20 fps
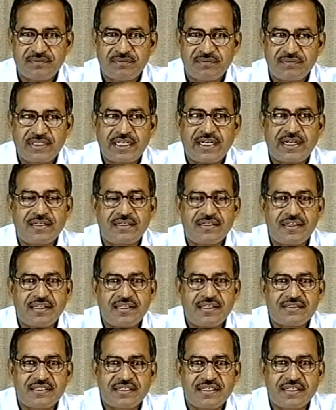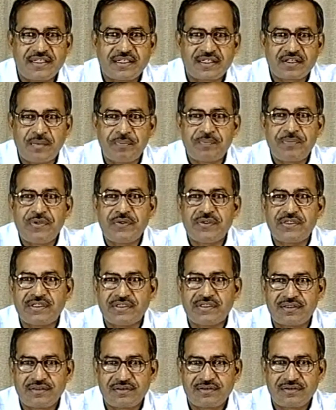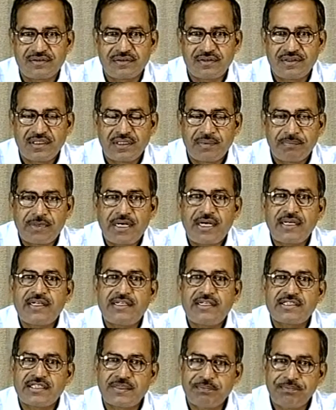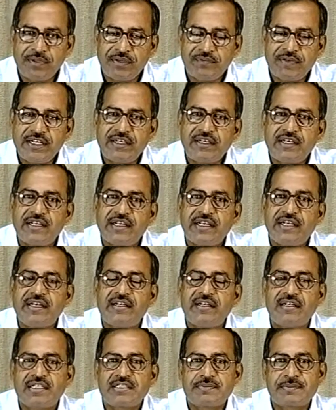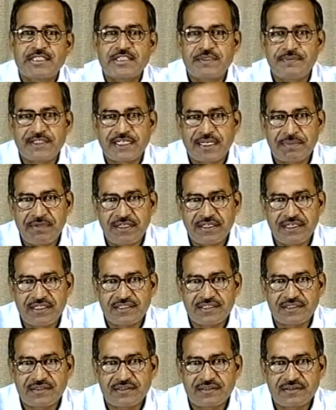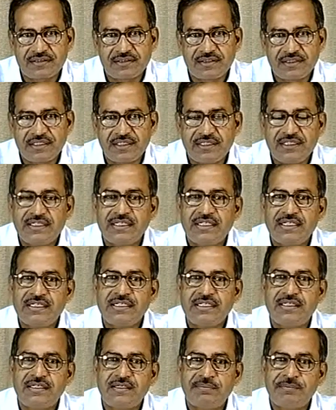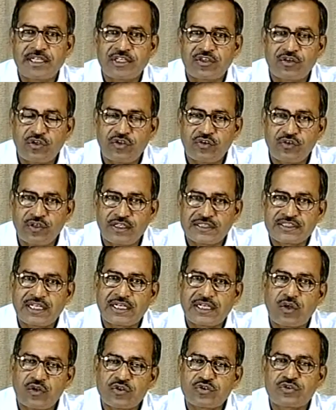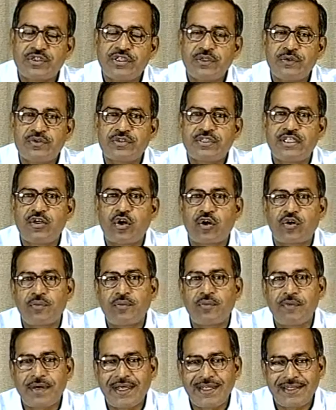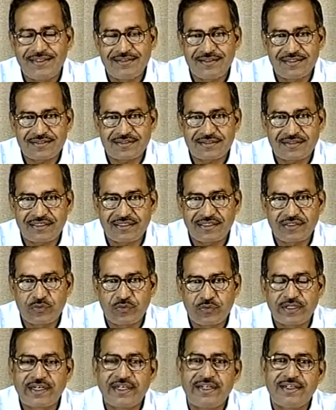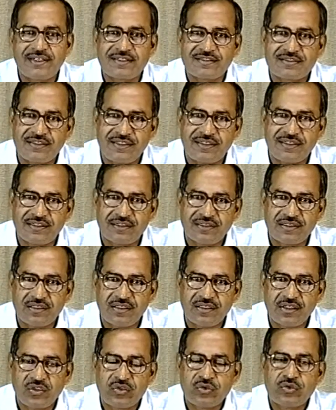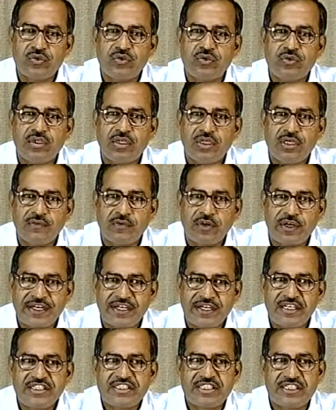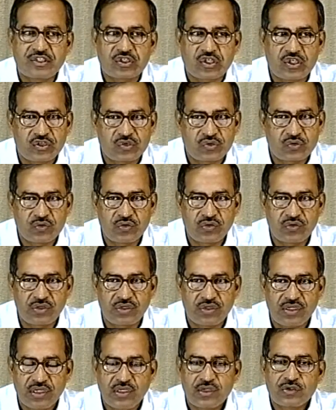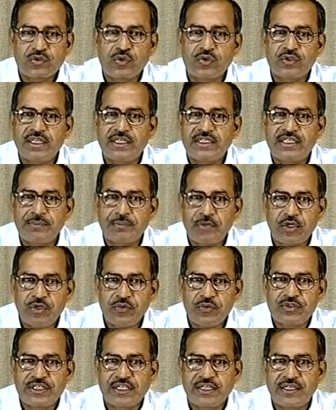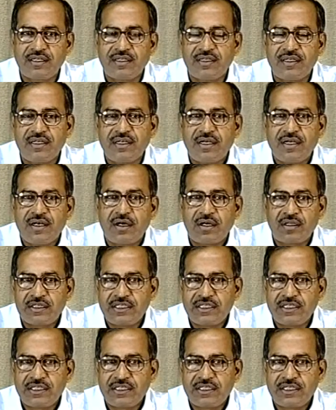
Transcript: that there is a computer, but it is implementing in specific applications. The microcontrollers are also used in automobile industry to a great extent for ignition control, so that the pollution or